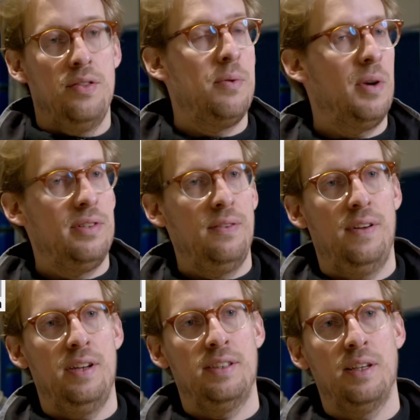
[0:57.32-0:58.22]
The Russell
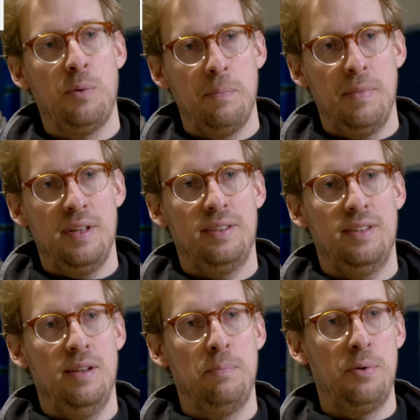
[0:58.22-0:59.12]
Finex equipment
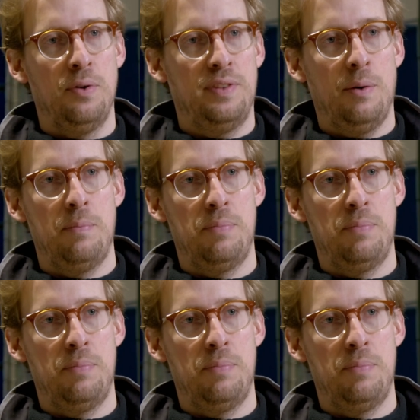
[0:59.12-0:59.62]
improved our